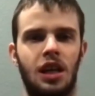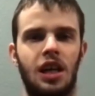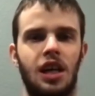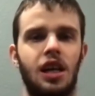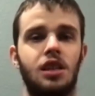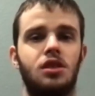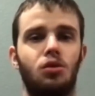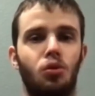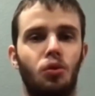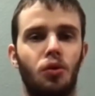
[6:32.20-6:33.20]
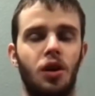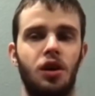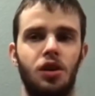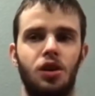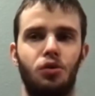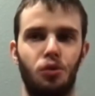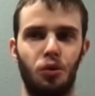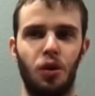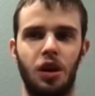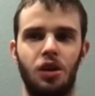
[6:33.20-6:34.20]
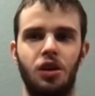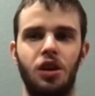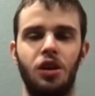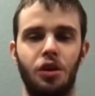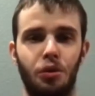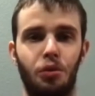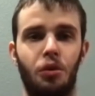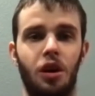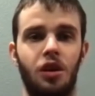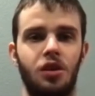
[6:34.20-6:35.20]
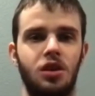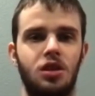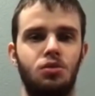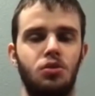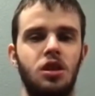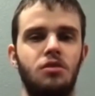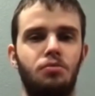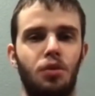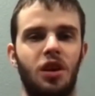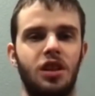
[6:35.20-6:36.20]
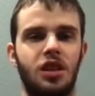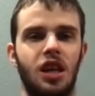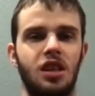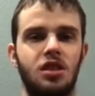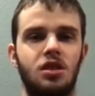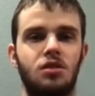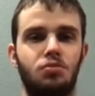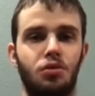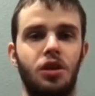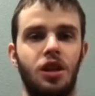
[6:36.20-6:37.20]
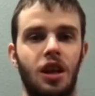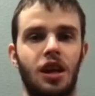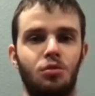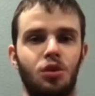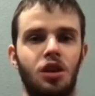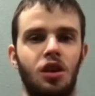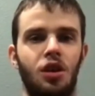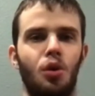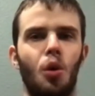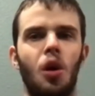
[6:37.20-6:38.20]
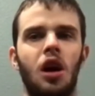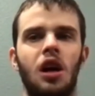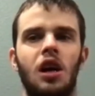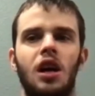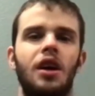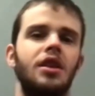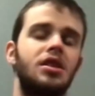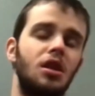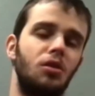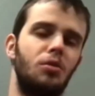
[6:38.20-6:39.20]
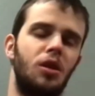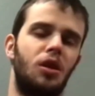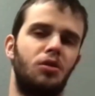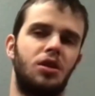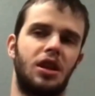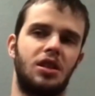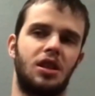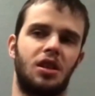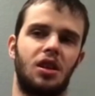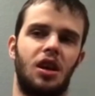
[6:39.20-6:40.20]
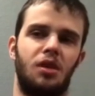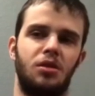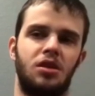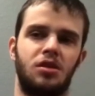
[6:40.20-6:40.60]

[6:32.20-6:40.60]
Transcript: It's really, really, really sweet, but it tastes pretty damn good. So let me know what you guys think in the comments.